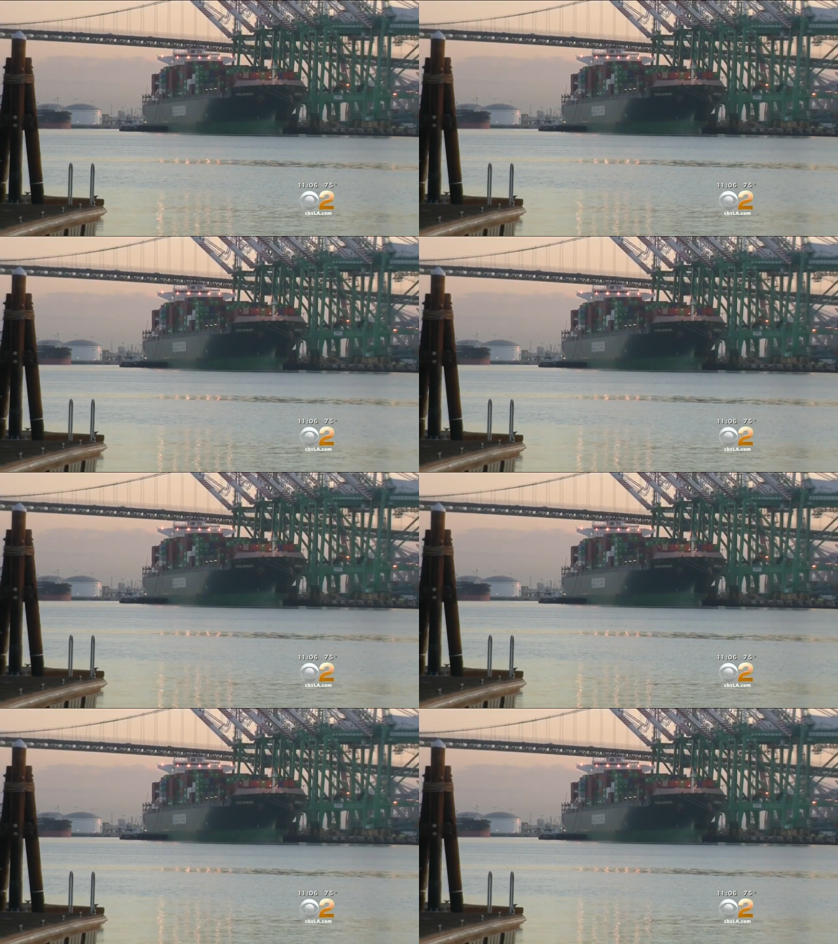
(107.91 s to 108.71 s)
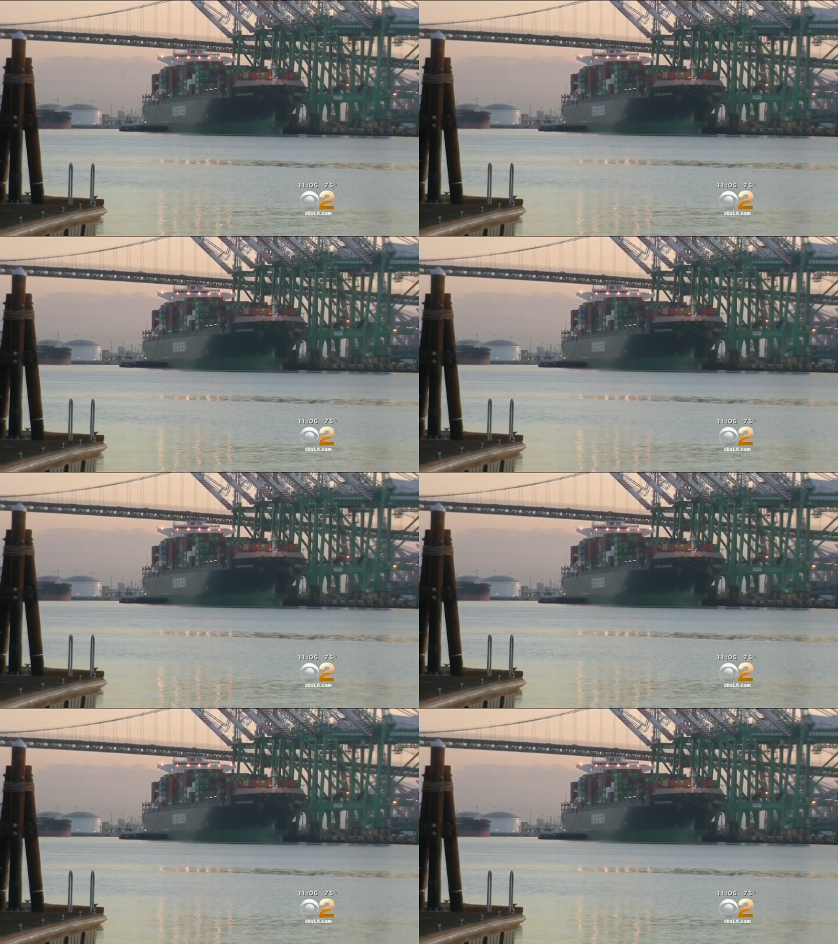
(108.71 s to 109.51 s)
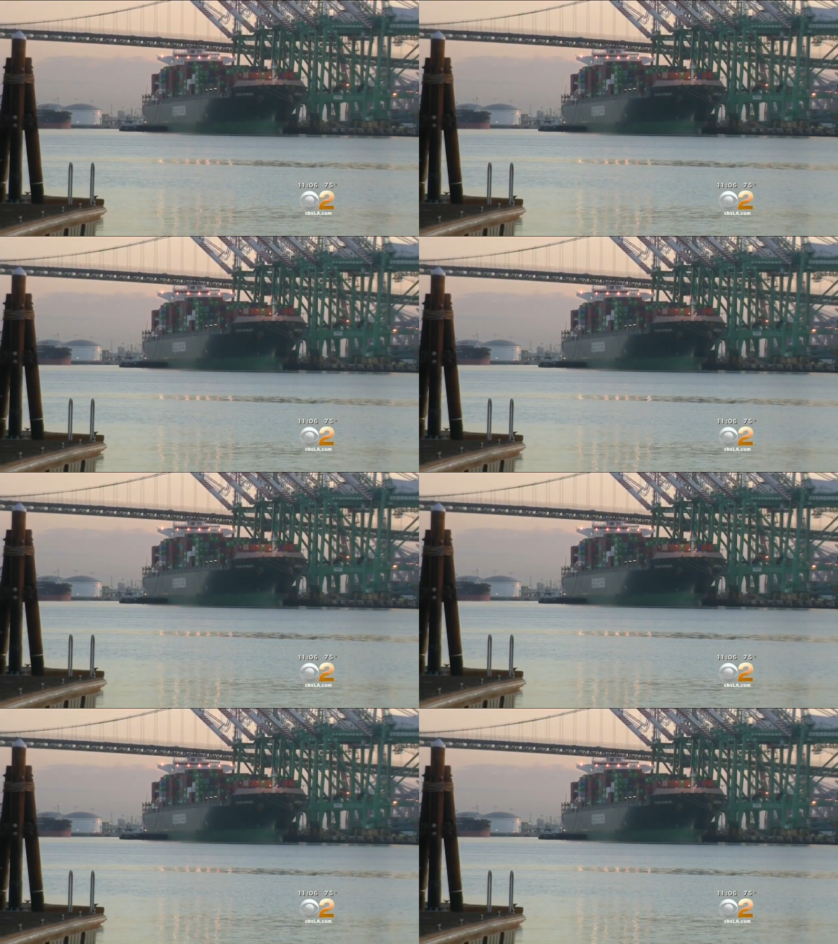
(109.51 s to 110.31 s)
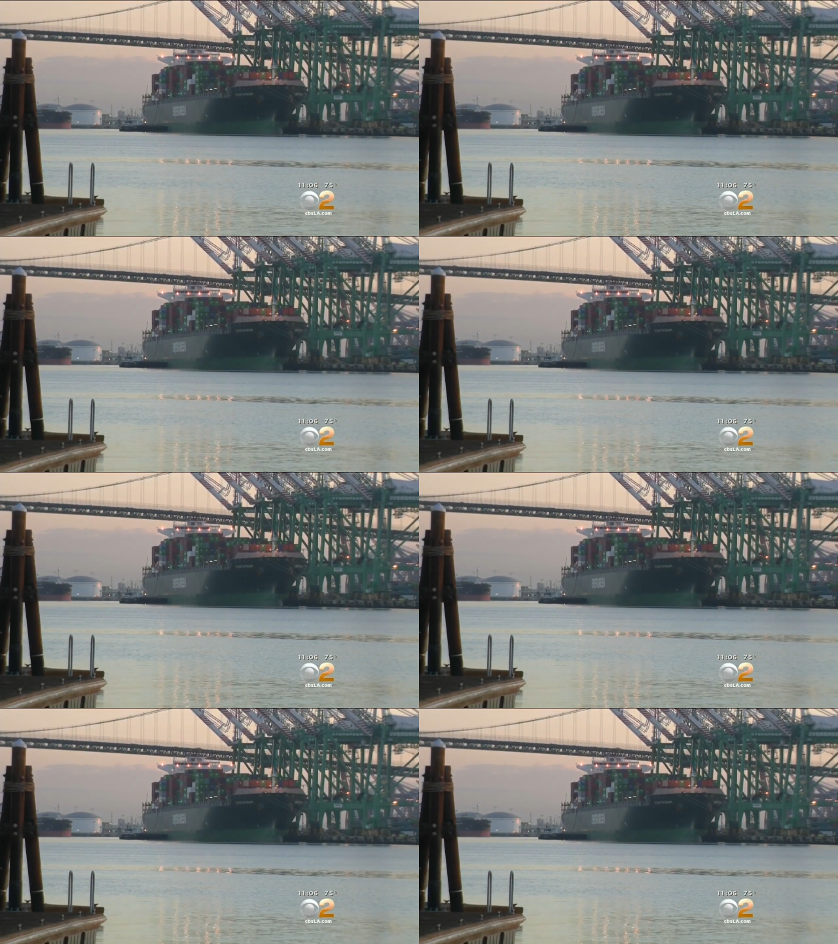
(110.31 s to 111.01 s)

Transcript: (no speaker visible)